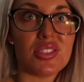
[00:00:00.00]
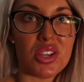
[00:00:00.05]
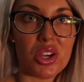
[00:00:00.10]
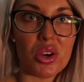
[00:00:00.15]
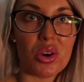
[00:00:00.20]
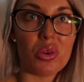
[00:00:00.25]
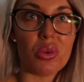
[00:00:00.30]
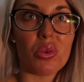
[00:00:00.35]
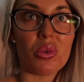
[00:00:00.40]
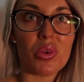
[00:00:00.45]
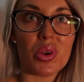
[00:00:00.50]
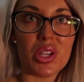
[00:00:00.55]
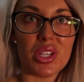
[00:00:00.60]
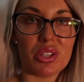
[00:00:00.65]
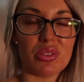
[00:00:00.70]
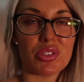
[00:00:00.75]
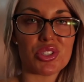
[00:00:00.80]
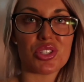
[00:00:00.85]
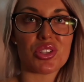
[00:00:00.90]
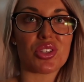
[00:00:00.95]
you and
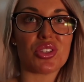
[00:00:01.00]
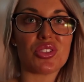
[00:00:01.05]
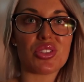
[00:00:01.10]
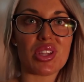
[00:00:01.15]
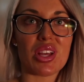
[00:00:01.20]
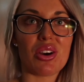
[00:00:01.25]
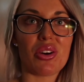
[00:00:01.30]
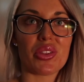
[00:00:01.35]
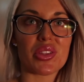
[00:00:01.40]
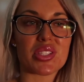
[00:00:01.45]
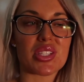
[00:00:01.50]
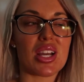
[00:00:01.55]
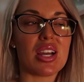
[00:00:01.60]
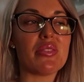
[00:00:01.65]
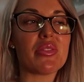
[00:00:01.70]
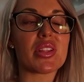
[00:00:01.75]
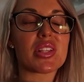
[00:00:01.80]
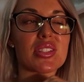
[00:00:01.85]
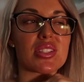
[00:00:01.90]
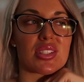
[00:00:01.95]
you wish you can do that all the
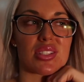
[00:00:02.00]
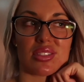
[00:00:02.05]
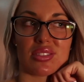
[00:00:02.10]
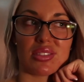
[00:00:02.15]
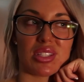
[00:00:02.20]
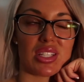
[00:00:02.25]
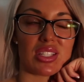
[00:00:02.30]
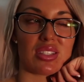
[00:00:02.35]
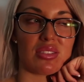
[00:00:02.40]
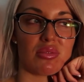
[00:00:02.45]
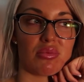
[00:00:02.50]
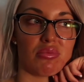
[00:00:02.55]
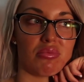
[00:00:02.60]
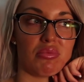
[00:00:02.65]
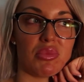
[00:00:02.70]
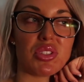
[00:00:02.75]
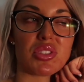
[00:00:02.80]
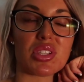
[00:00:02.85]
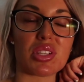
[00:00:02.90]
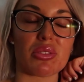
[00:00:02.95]
time. That's
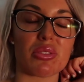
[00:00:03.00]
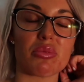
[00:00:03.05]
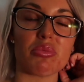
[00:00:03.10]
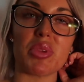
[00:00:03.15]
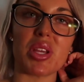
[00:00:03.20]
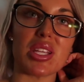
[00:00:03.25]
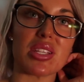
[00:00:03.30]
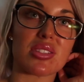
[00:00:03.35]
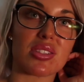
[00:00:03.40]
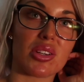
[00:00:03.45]
music with me.